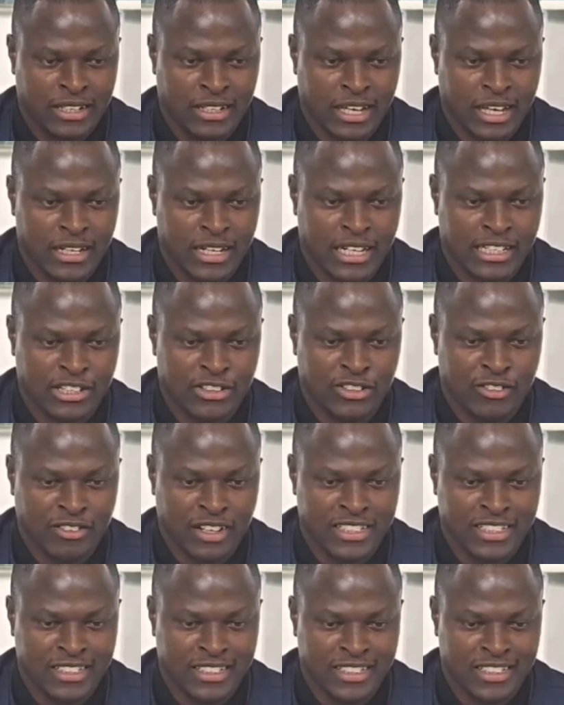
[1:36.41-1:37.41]
Kenyatta
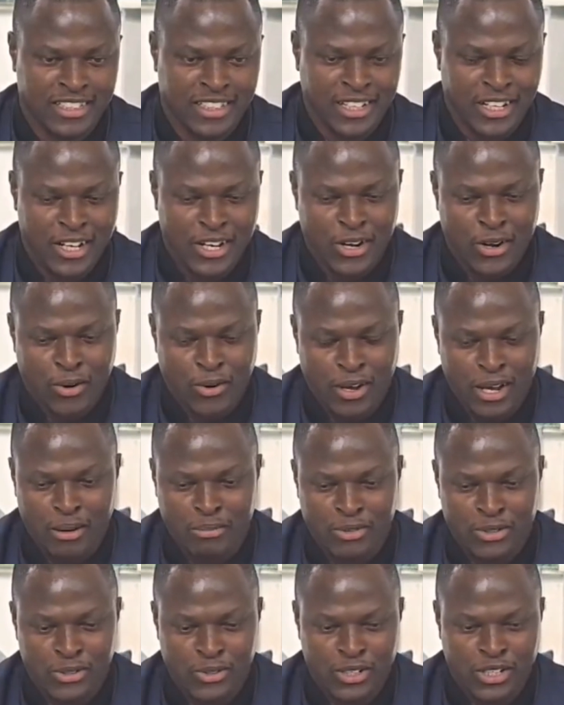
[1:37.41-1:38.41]
University, where
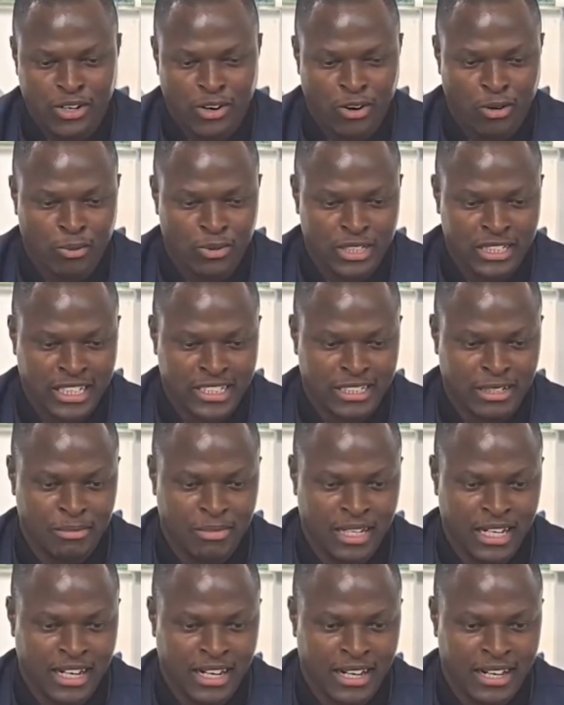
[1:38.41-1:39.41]
I'm doing almost a
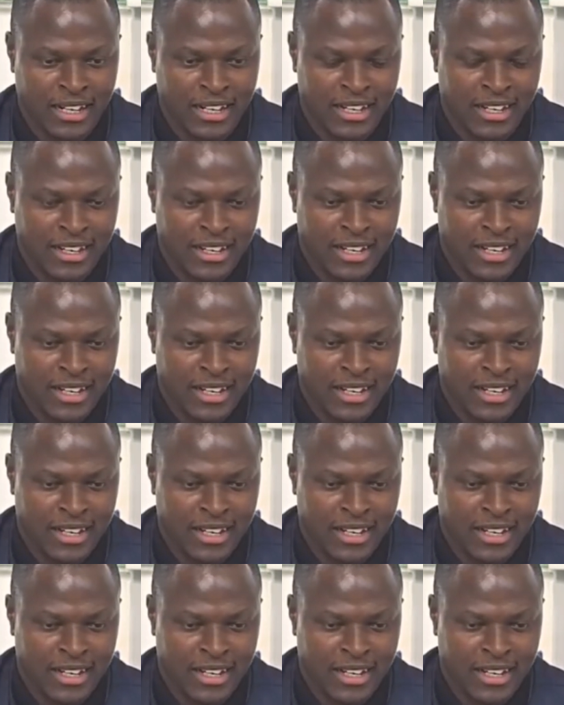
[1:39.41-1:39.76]
similar